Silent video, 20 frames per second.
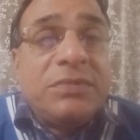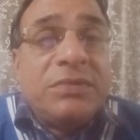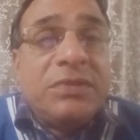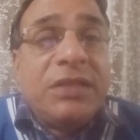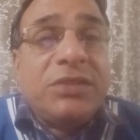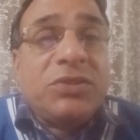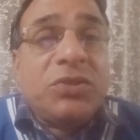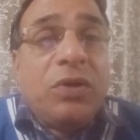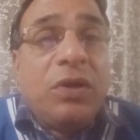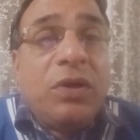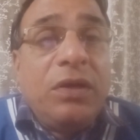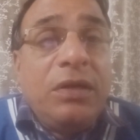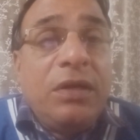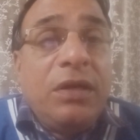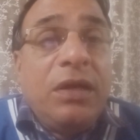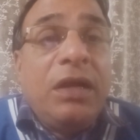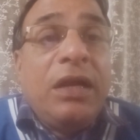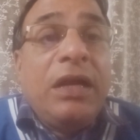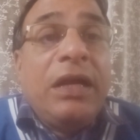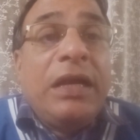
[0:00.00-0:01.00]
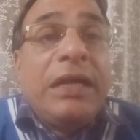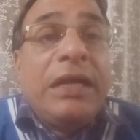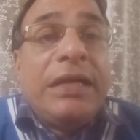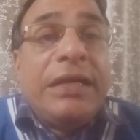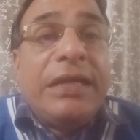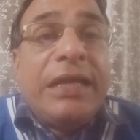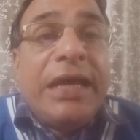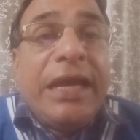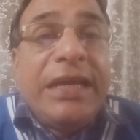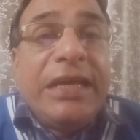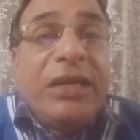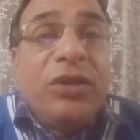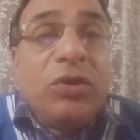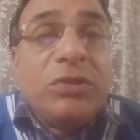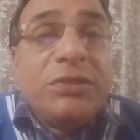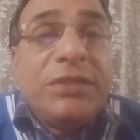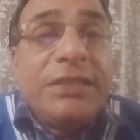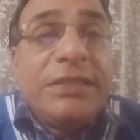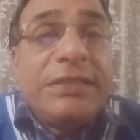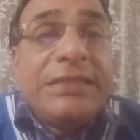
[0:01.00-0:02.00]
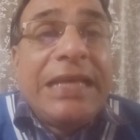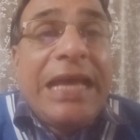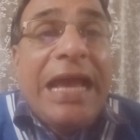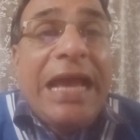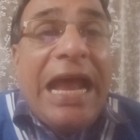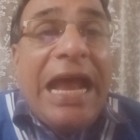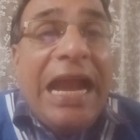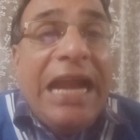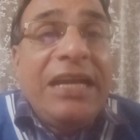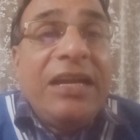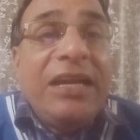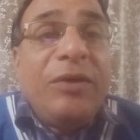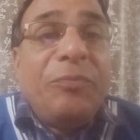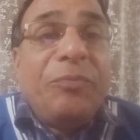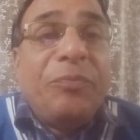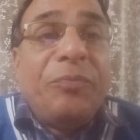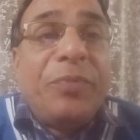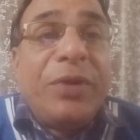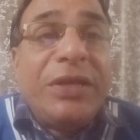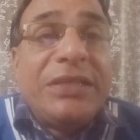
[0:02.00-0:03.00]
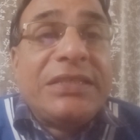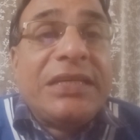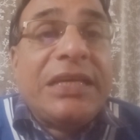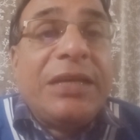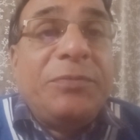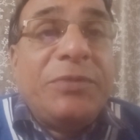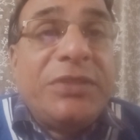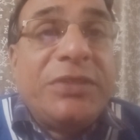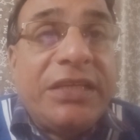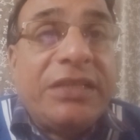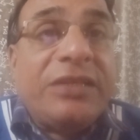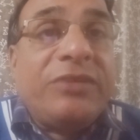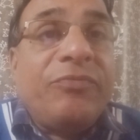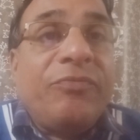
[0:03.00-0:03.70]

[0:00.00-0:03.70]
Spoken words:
That's called diagnosis and prescription.